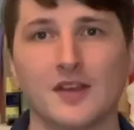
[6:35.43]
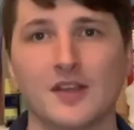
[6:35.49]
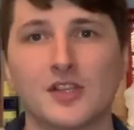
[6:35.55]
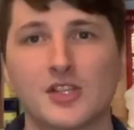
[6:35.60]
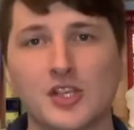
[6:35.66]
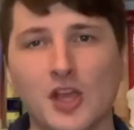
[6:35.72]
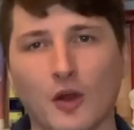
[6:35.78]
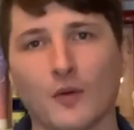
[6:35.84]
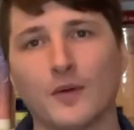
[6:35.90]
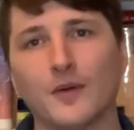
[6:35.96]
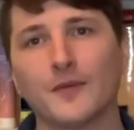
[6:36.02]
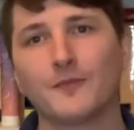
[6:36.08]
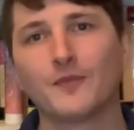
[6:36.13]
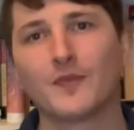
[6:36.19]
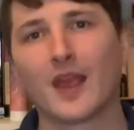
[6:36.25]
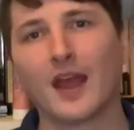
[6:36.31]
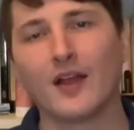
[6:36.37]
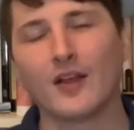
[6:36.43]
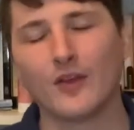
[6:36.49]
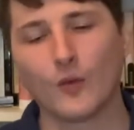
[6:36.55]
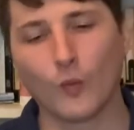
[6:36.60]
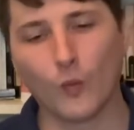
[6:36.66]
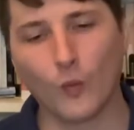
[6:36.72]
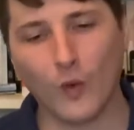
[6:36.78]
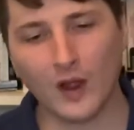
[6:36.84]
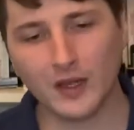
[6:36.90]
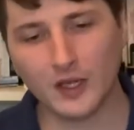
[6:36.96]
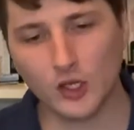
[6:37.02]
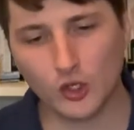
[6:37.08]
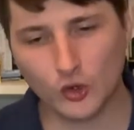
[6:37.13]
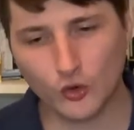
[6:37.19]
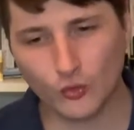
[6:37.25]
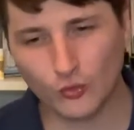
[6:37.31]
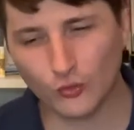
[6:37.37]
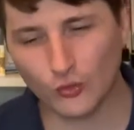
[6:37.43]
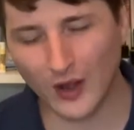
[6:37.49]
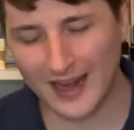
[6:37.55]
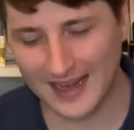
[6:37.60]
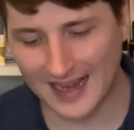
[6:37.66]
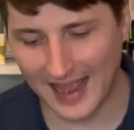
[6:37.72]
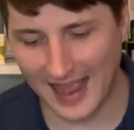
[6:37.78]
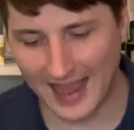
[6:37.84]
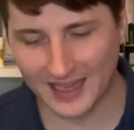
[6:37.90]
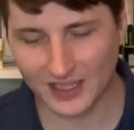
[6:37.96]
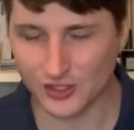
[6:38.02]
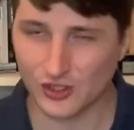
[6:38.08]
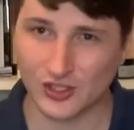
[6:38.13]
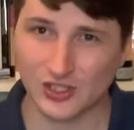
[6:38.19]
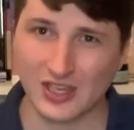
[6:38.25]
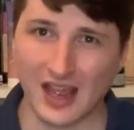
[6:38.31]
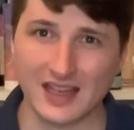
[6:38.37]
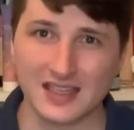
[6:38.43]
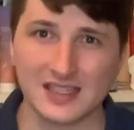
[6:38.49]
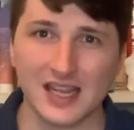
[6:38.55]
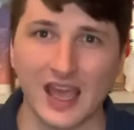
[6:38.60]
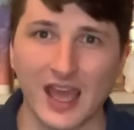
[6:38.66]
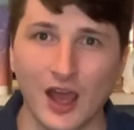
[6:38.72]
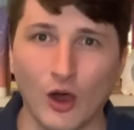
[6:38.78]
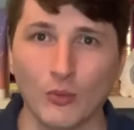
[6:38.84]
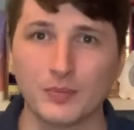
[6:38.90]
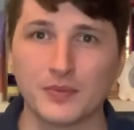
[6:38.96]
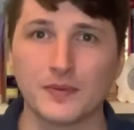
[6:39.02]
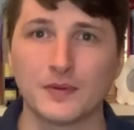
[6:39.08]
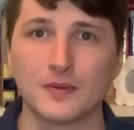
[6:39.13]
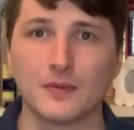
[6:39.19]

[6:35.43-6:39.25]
So, one great exercise to help